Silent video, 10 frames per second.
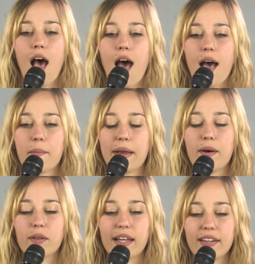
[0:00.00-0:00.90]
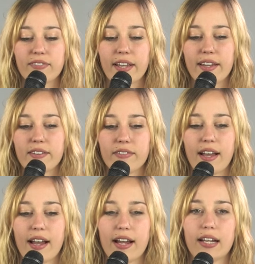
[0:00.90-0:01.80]
Uh, my whole life I've
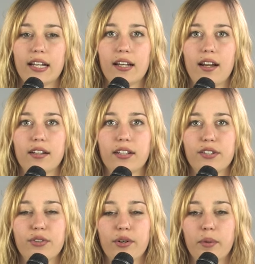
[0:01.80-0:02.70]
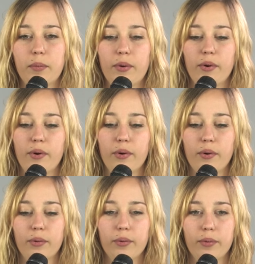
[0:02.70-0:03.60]
had an
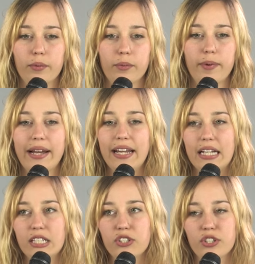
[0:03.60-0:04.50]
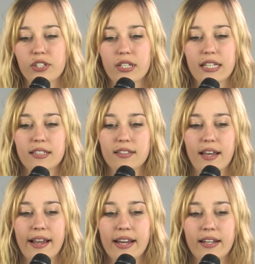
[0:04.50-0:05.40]
uncontrollable rage
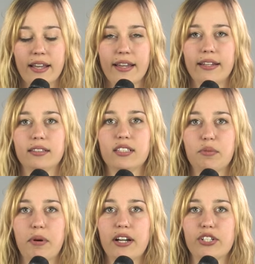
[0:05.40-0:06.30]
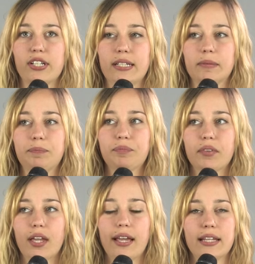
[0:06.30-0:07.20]
inside and depression
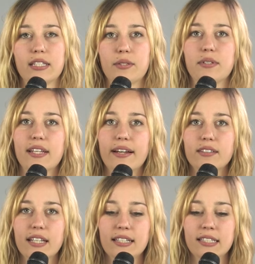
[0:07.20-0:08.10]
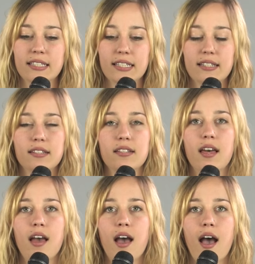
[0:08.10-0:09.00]
and suicidal tendencies.
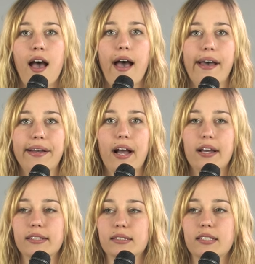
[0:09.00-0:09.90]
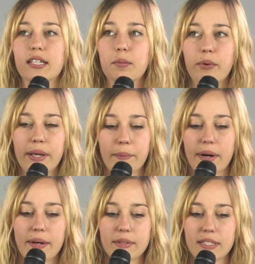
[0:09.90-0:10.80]
I uh, got to the point
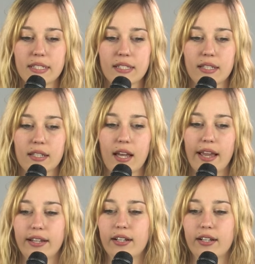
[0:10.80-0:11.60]
where I was, I